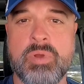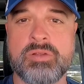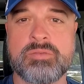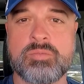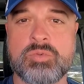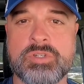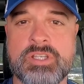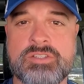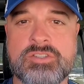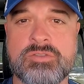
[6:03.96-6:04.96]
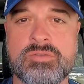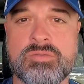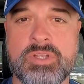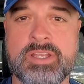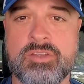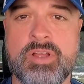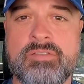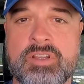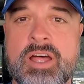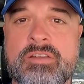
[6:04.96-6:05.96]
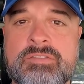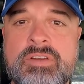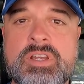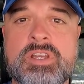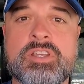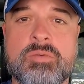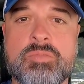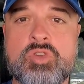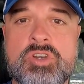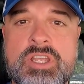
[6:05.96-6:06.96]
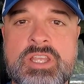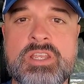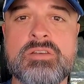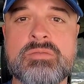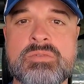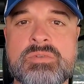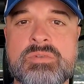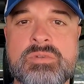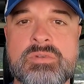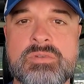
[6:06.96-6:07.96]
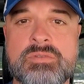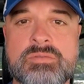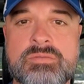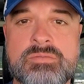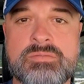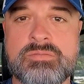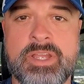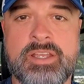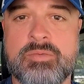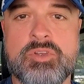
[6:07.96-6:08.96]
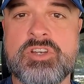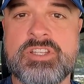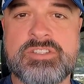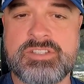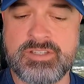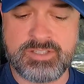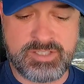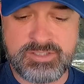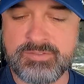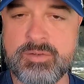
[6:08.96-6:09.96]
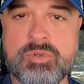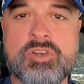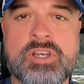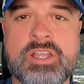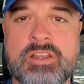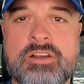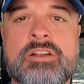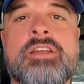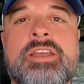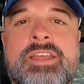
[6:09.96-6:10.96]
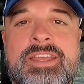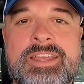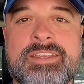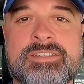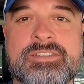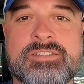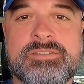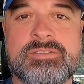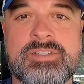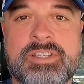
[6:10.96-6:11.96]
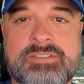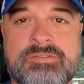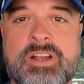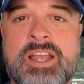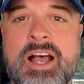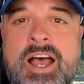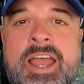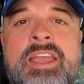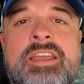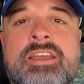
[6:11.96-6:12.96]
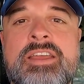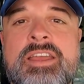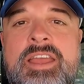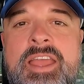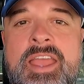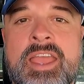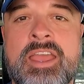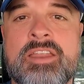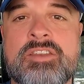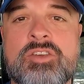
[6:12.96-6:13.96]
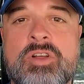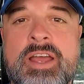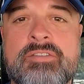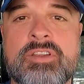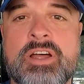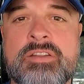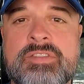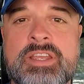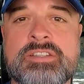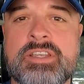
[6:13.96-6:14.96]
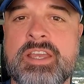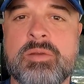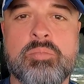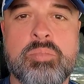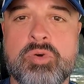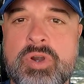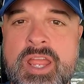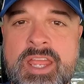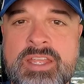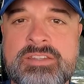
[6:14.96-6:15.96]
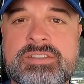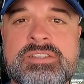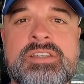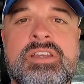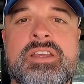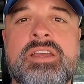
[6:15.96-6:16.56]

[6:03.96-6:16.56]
Belton will get you, like, you'll have a lot of community, the sense of community here is very high, and you'll have a lot of things like parades